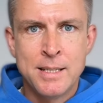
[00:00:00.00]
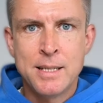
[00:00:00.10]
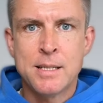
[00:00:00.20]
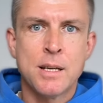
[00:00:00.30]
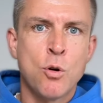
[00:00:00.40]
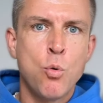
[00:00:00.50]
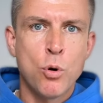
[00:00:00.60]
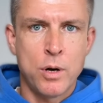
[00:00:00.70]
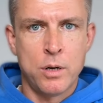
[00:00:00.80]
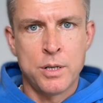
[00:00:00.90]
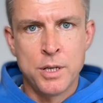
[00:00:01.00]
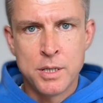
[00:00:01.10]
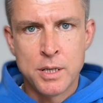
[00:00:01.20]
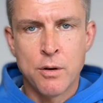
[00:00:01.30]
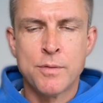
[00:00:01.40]
This is the core
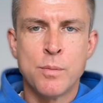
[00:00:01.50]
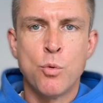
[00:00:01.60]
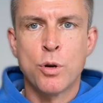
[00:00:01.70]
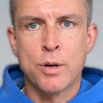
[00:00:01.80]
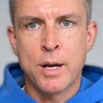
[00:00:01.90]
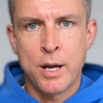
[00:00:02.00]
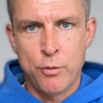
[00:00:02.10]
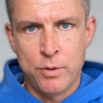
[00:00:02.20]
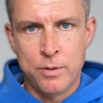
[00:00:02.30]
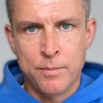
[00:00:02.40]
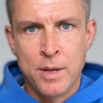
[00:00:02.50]
characteristic of the modern I O L.